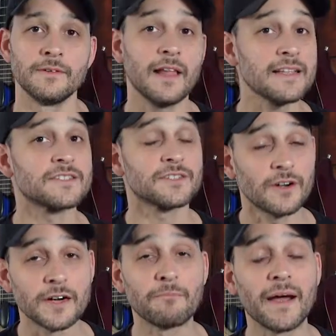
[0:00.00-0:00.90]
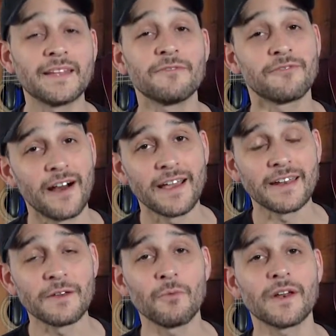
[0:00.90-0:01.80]
Let's start by
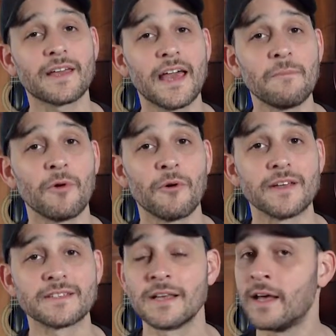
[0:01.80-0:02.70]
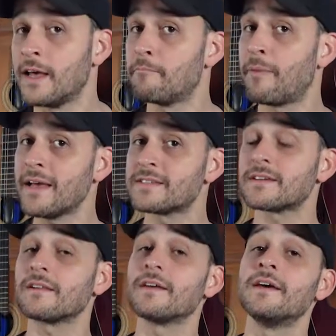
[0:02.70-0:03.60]
defining what a capo is. And
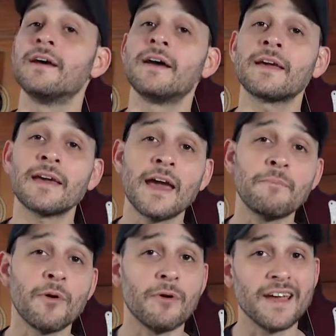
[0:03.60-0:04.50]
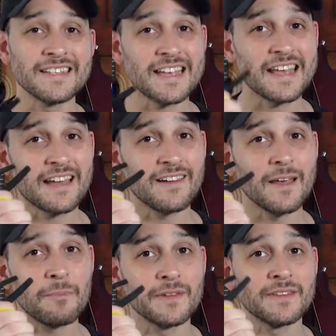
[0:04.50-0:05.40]
basically, a capo is a
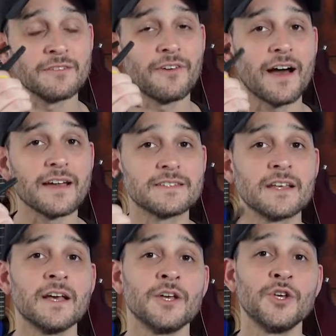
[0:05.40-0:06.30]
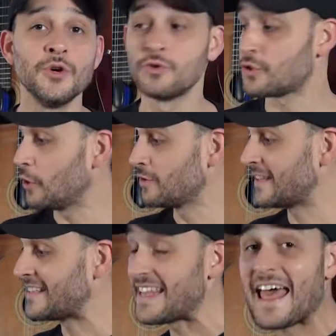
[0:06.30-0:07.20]
clamping device used on
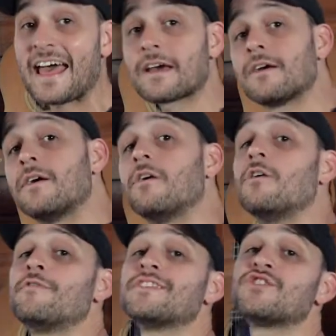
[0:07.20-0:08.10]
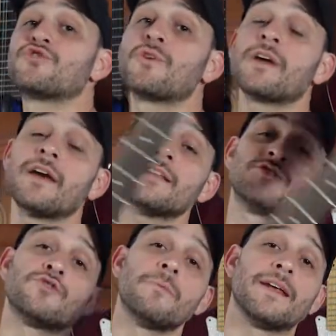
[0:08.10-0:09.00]
the neck of a string
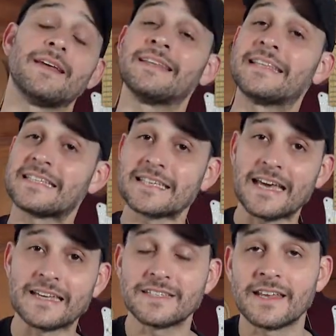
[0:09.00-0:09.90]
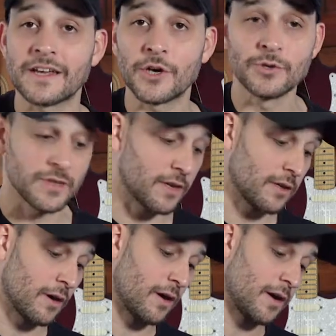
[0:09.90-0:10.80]
instrument, in this case an acoustic
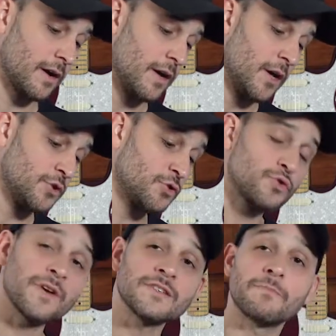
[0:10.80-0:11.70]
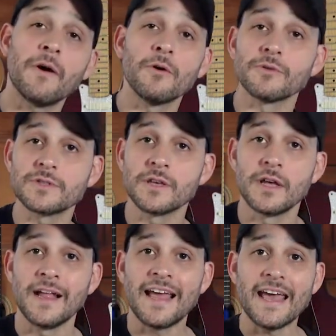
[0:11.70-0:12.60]
guitar, to transpose
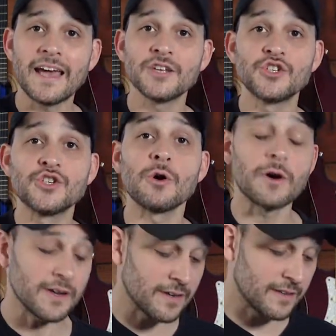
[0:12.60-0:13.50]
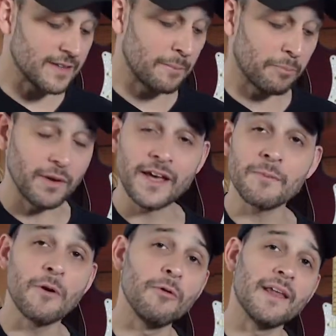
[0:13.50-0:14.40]
and shorten the
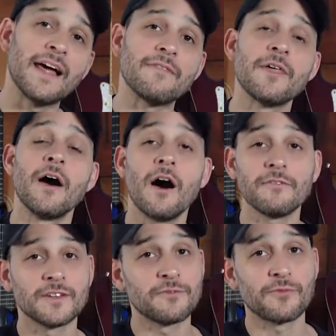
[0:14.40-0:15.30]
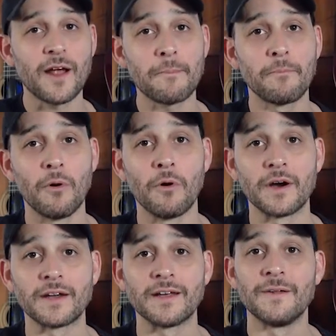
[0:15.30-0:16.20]
playable length of the
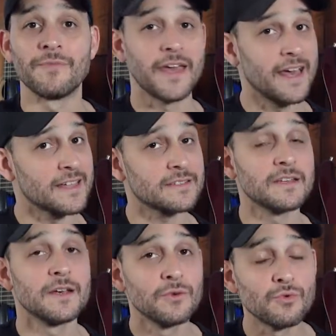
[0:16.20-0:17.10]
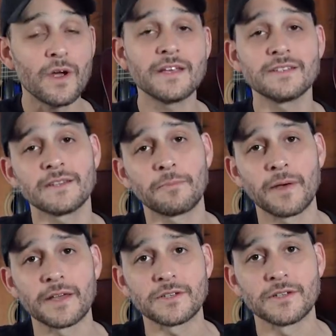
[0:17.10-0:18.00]
fretboard, hence raising the
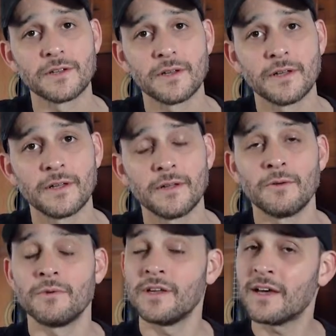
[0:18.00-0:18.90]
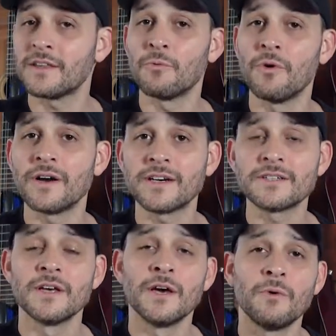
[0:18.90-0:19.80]
pitch. In other
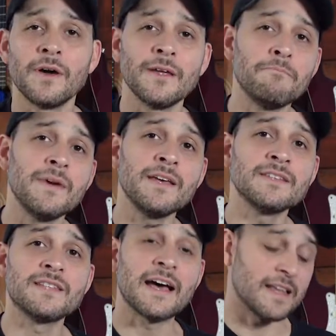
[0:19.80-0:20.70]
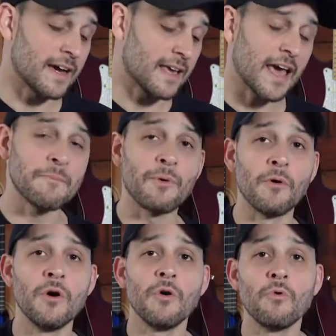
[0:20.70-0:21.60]
words, it means that a
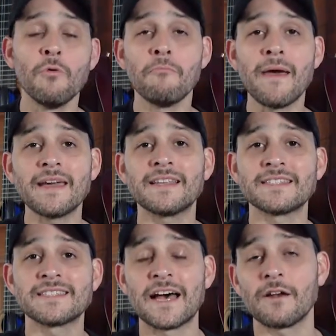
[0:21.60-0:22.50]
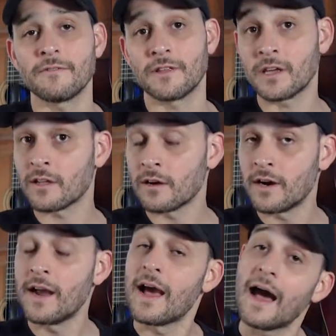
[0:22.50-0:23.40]
capo will make the sound of the
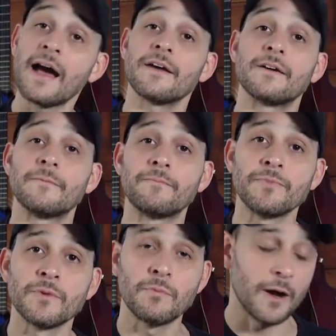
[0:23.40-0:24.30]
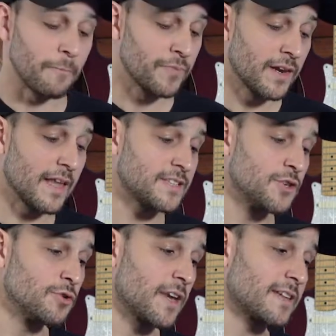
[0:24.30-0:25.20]
guitar higher. Well, let's
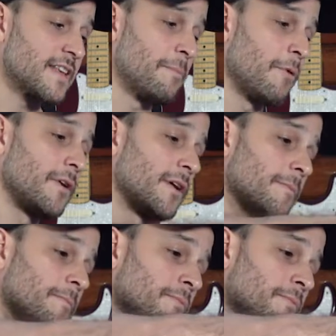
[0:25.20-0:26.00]
use an example here.